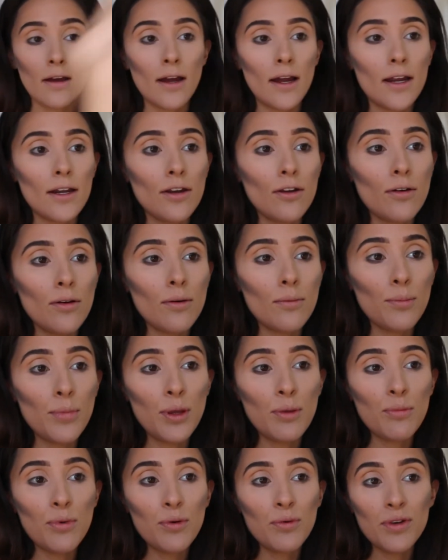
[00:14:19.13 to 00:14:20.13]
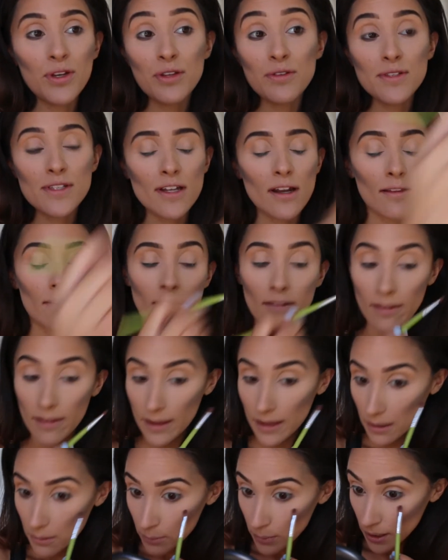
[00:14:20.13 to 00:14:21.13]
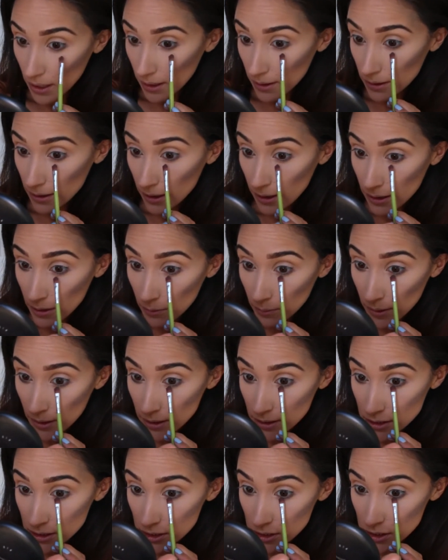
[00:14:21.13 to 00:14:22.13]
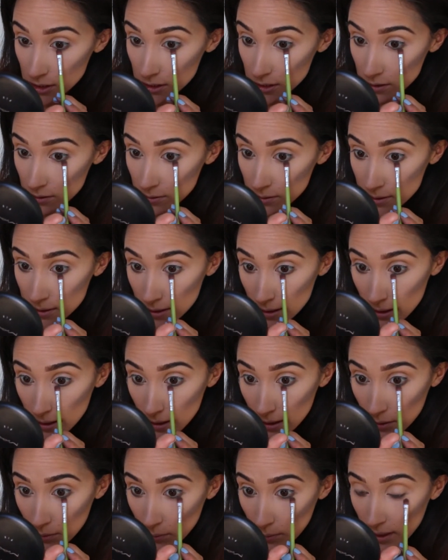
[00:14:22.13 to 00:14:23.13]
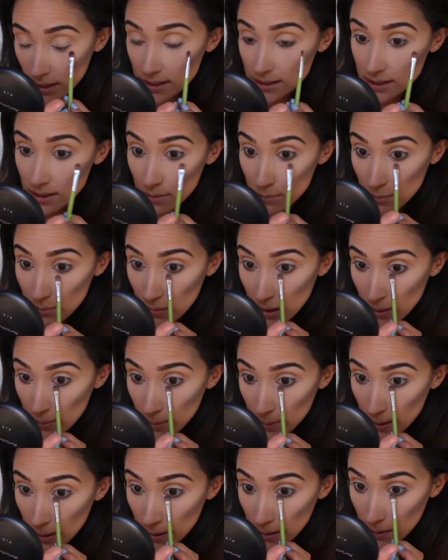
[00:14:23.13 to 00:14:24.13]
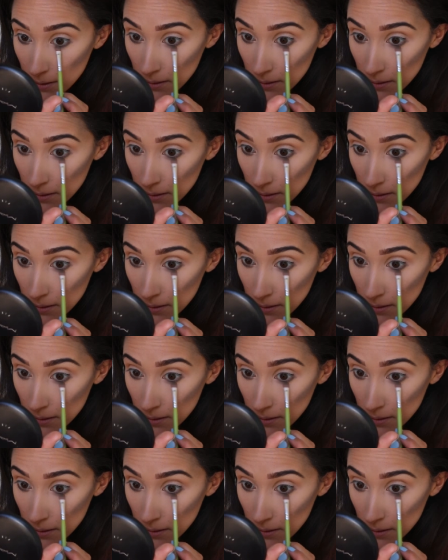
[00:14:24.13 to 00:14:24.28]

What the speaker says: I know people would use it on the lid, but I kind of wanted to just use it in ways that maybe